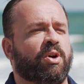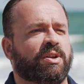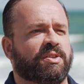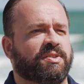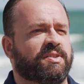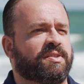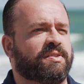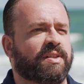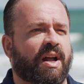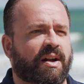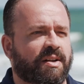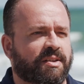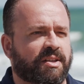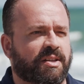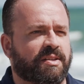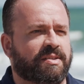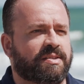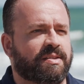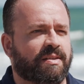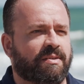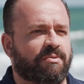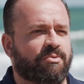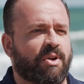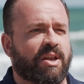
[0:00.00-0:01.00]
sport started,
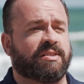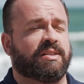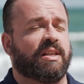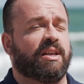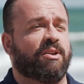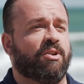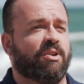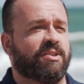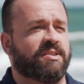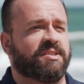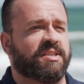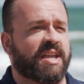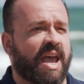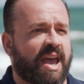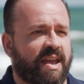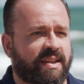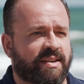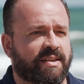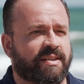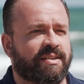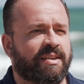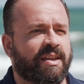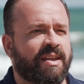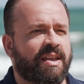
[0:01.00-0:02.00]
wrestling on
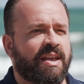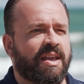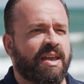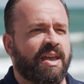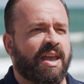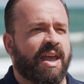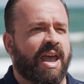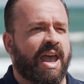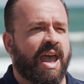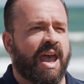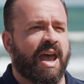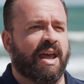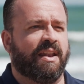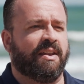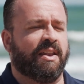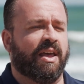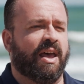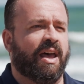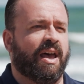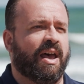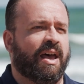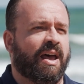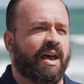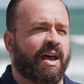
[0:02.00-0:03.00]
sand. And
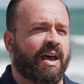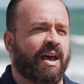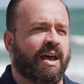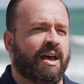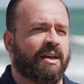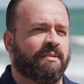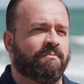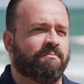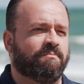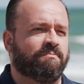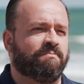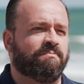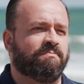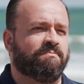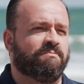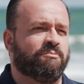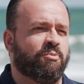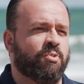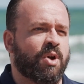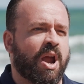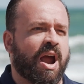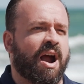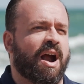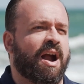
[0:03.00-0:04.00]
uh, uh,
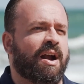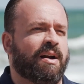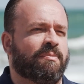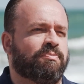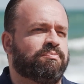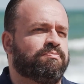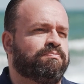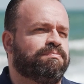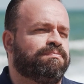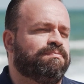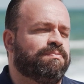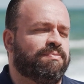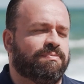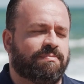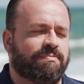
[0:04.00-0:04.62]
we are